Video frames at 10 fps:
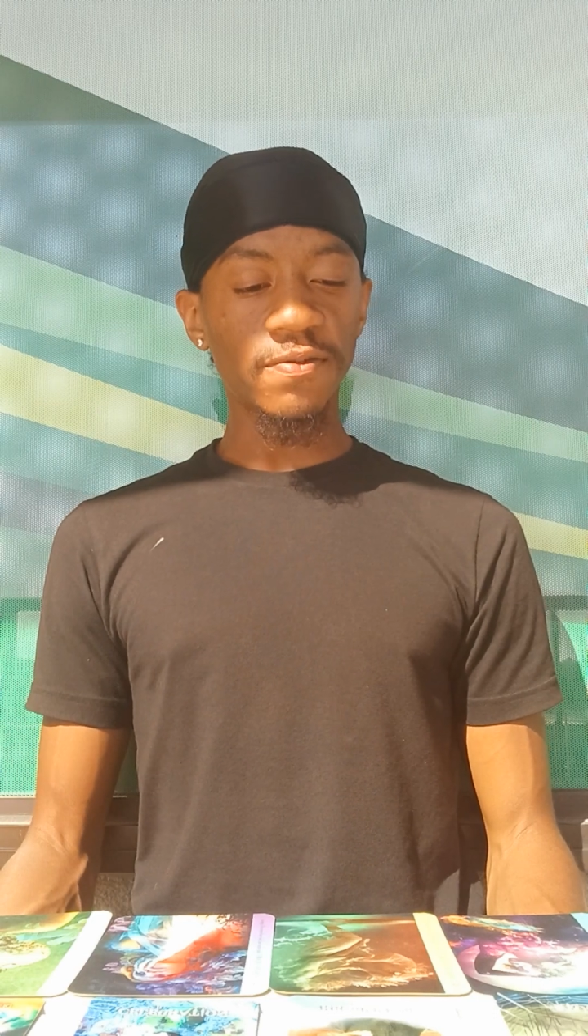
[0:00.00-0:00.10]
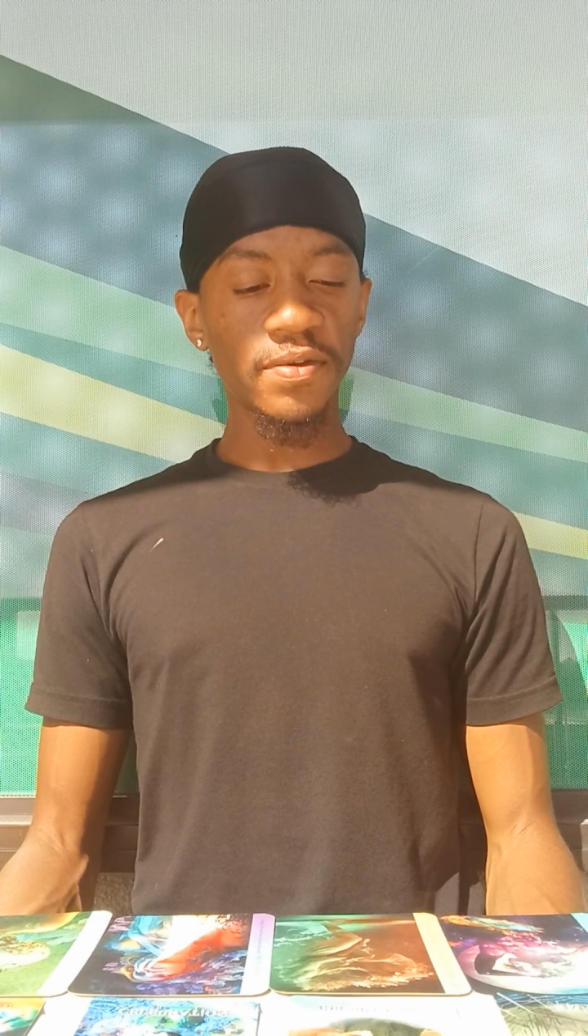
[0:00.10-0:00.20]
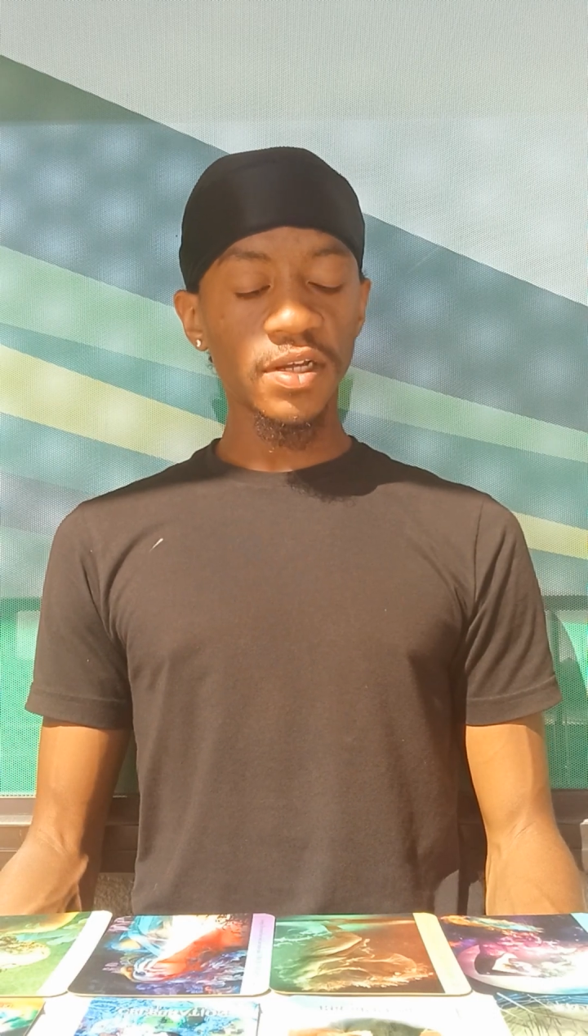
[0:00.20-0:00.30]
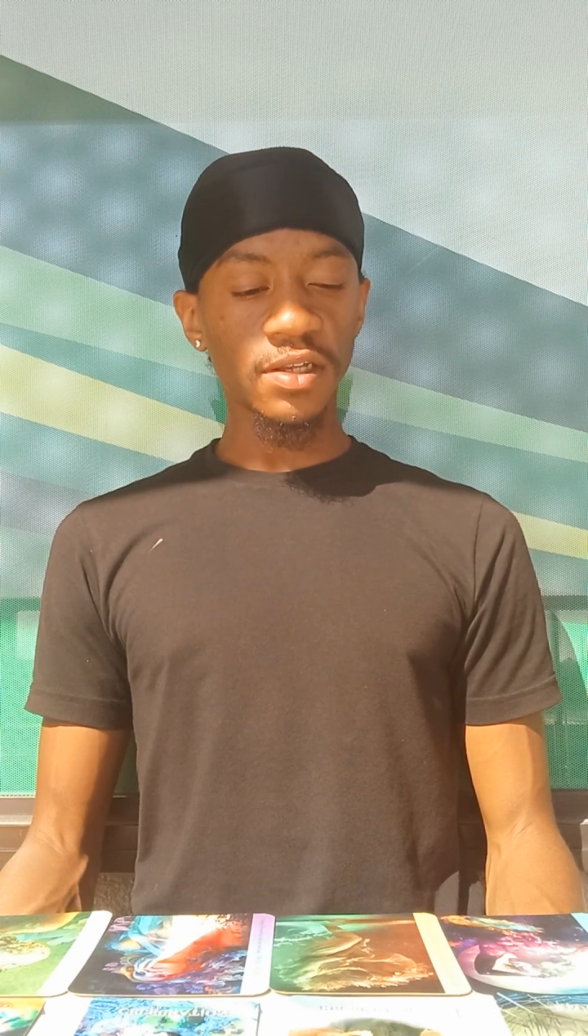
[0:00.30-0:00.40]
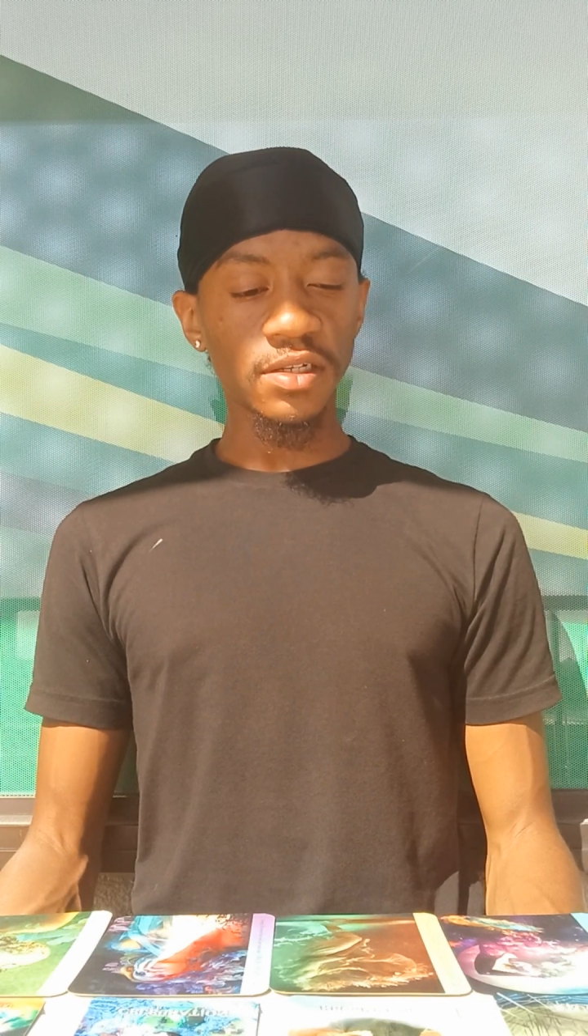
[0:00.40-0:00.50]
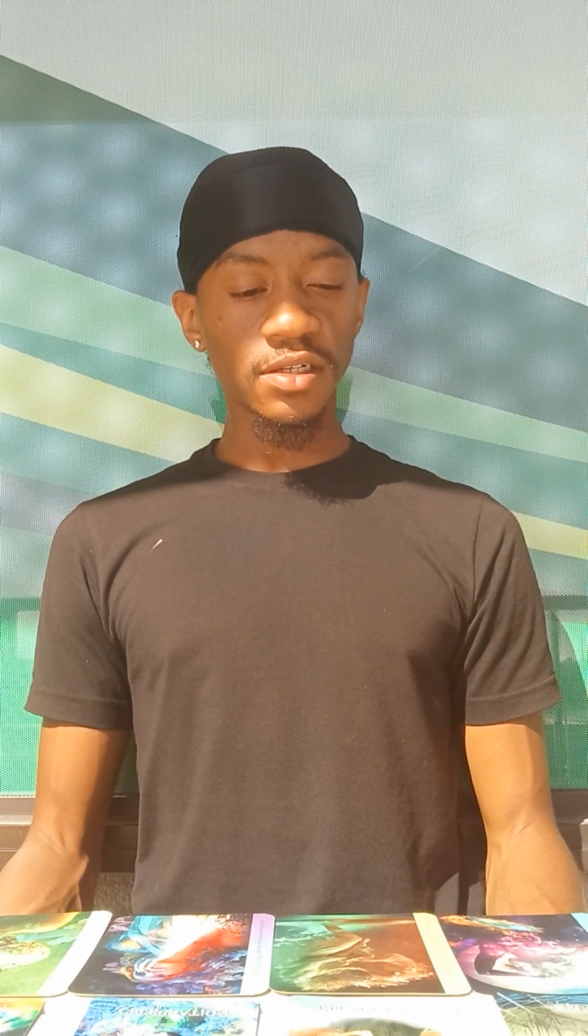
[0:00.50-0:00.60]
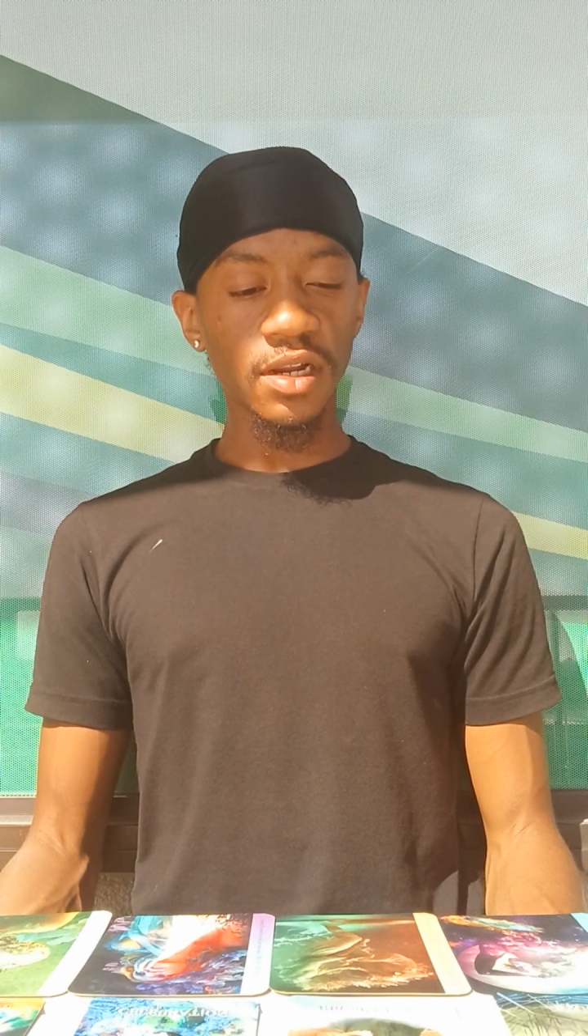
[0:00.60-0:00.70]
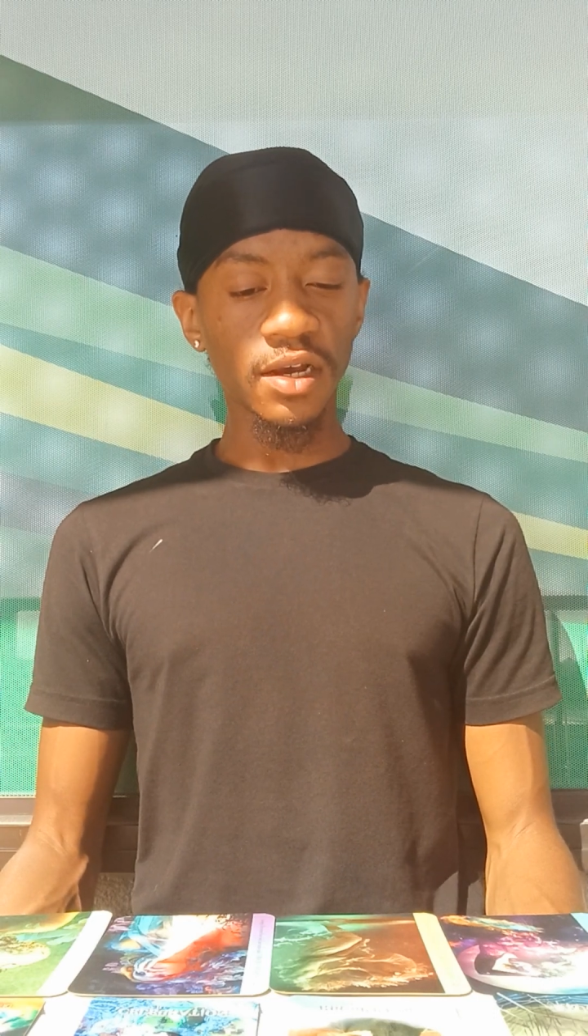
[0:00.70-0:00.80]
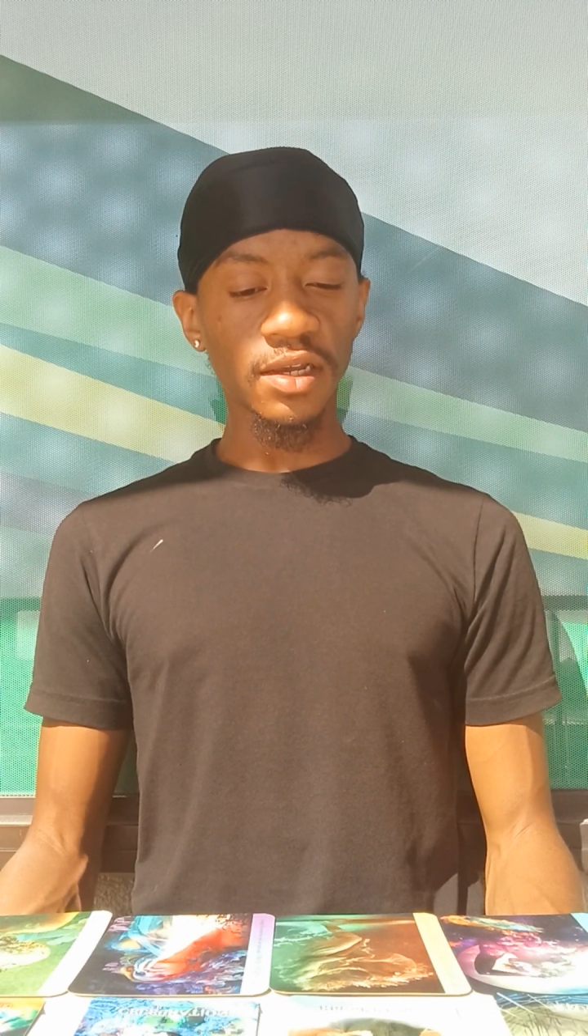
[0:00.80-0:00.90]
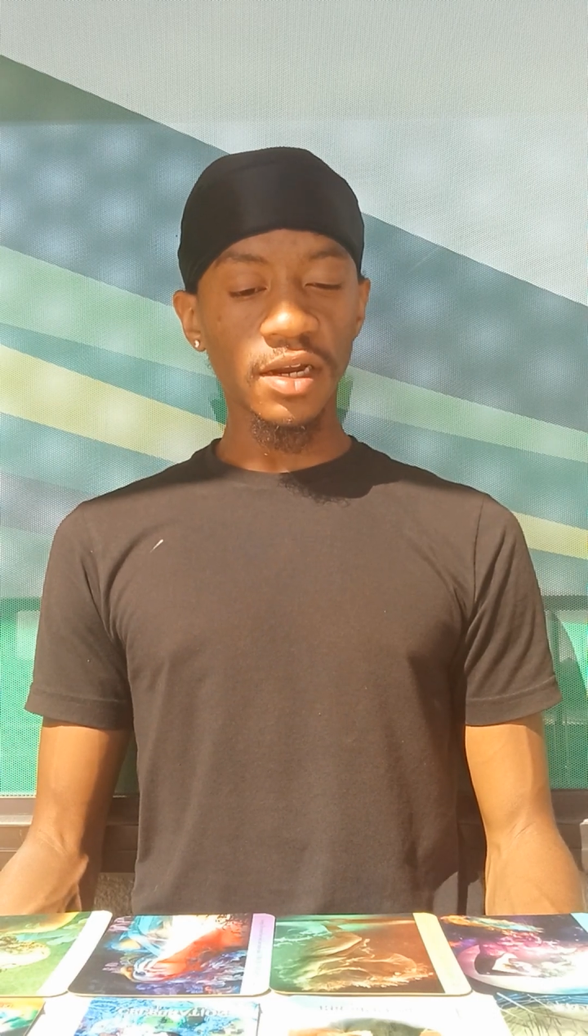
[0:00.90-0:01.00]
feeling
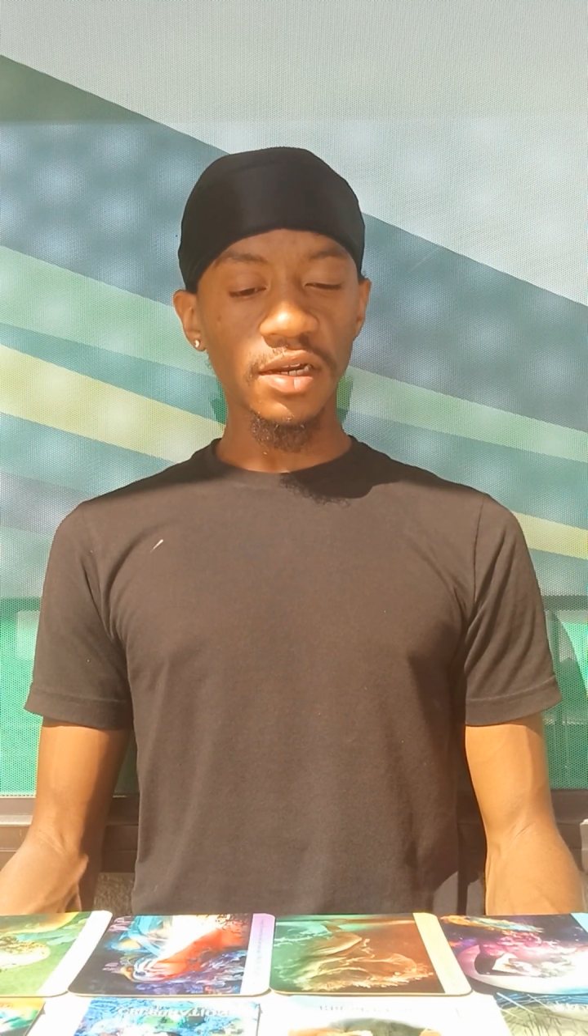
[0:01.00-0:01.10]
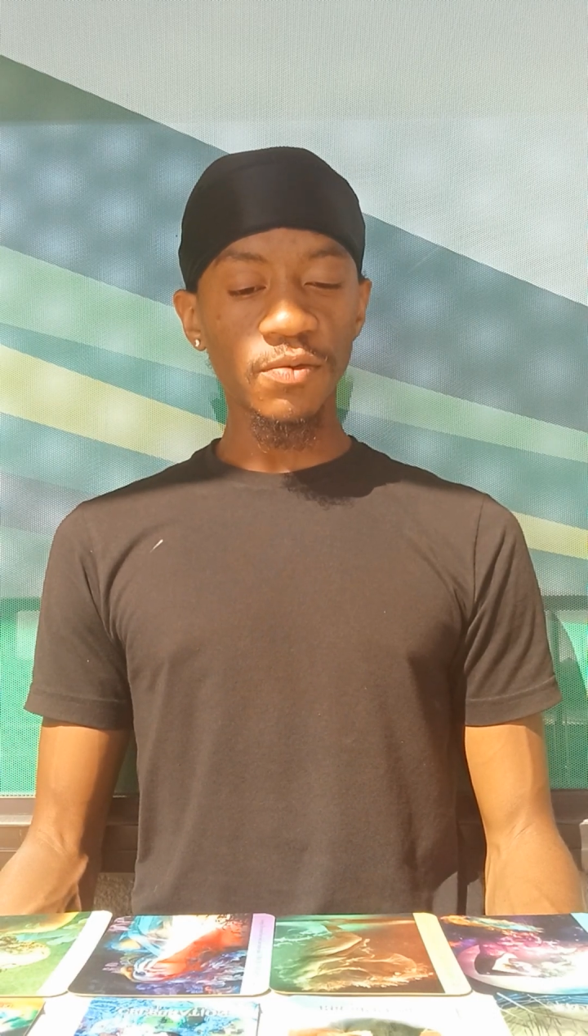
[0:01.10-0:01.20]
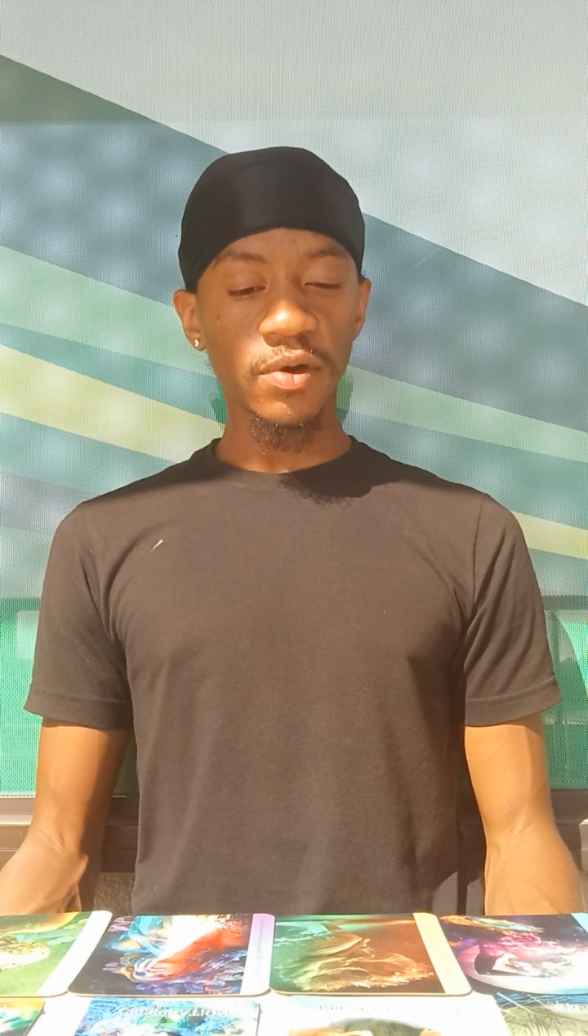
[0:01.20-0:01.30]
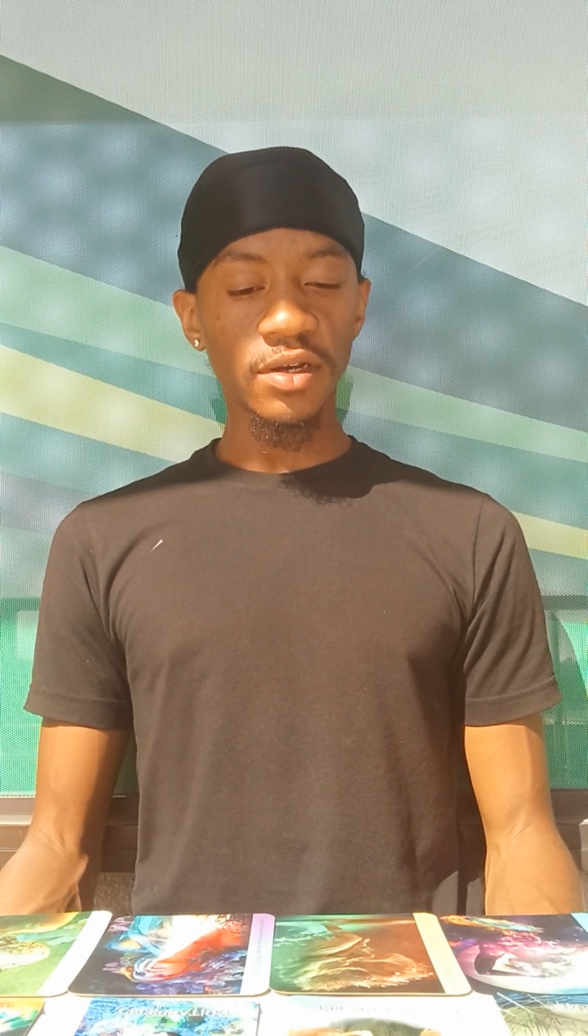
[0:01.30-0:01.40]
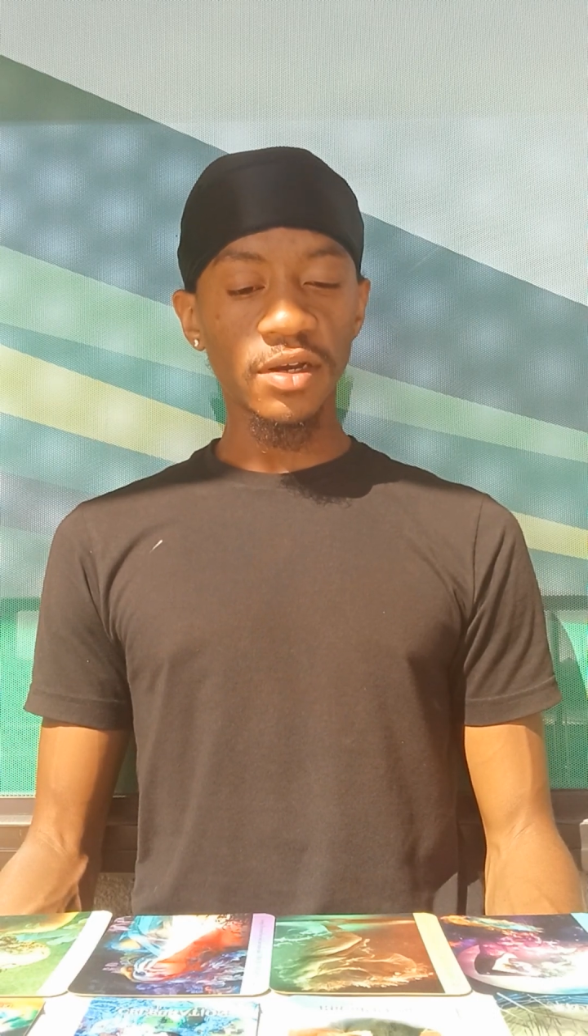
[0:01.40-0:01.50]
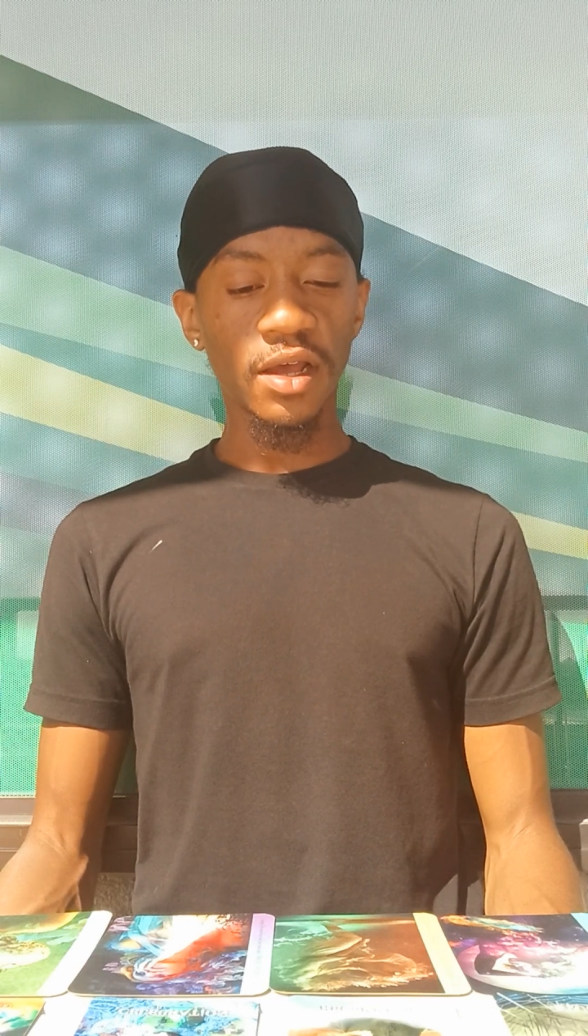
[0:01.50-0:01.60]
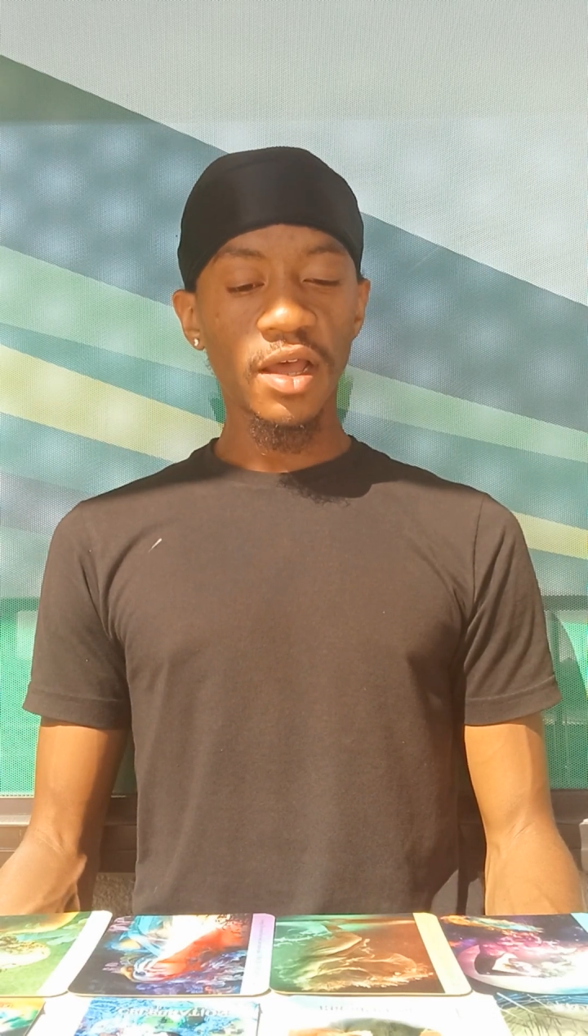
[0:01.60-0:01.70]
stuck in any way,